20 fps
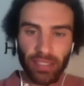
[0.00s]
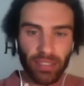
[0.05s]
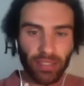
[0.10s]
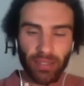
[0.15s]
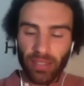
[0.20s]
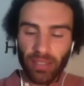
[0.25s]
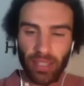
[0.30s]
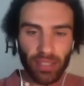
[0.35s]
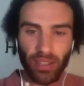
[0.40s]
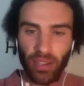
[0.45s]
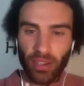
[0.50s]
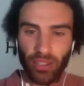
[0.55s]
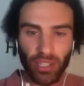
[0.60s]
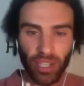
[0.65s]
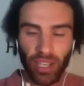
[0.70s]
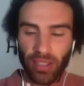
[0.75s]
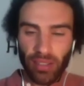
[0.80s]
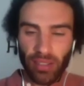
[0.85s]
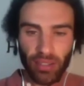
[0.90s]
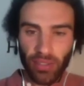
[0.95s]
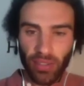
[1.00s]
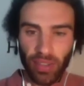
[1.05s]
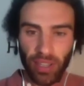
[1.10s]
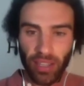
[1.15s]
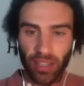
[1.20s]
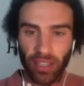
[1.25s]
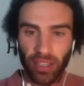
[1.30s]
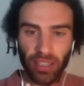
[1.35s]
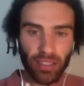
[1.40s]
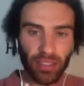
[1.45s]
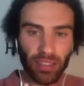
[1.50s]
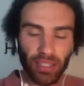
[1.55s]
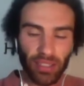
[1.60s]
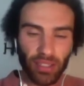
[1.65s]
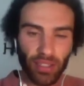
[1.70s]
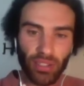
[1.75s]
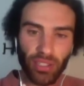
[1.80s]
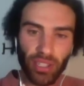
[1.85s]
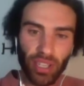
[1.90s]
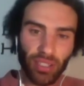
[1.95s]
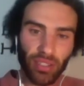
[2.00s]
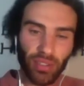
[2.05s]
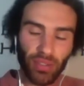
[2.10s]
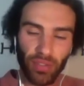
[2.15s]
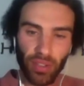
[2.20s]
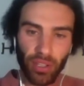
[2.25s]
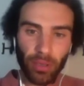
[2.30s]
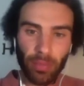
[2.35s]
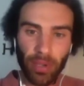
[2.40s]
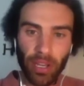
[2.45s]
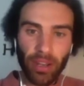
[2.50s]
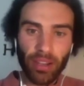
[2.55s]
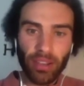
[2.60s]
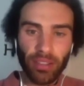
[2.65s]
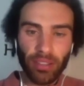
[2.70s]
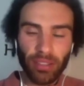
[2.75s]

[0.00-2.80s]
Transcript: there's no chance of healing. There's no chance of feeling better.